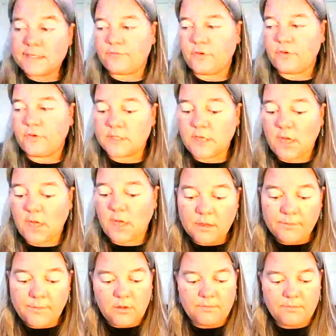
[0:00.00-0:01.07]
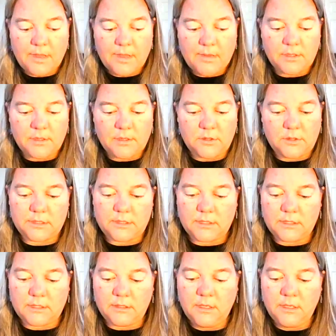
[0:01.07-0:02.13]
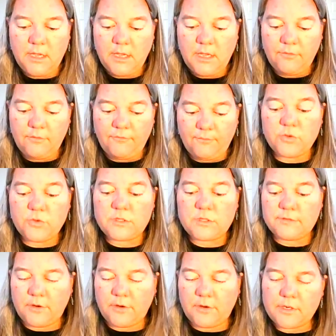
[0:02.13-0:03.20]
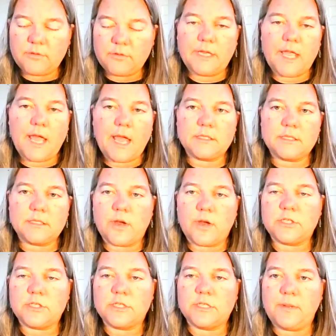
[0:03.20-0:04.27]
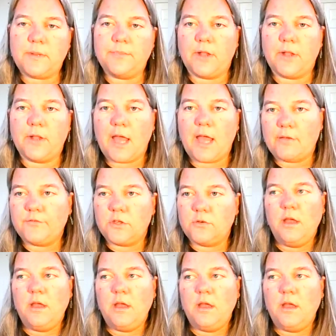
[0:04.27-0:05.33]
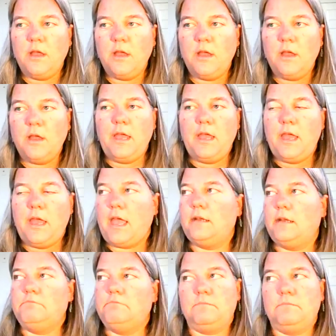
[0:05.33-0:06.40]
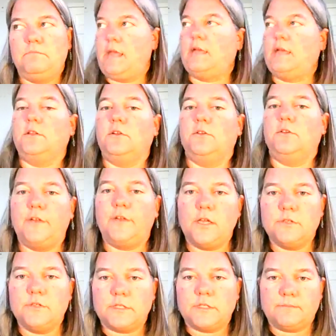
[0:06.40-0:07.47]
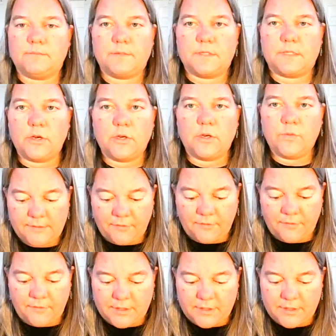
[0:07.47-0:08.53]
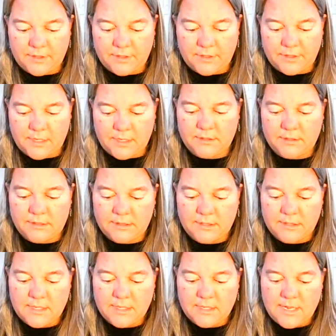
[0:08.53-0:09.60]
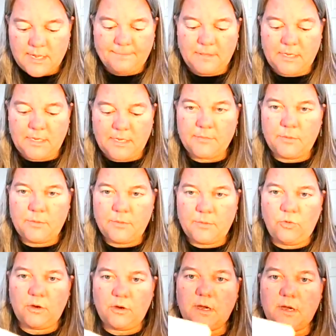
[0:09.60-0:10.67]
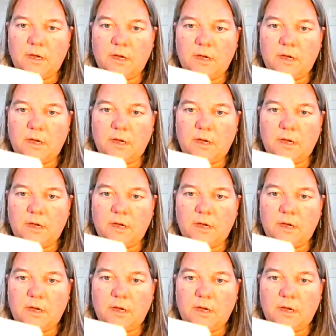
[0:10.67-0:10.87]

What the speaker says: for you to talk about. Maybe look at the most frequently asked questions people have of you and make little videos starting with those few things. Becoming more comfortable in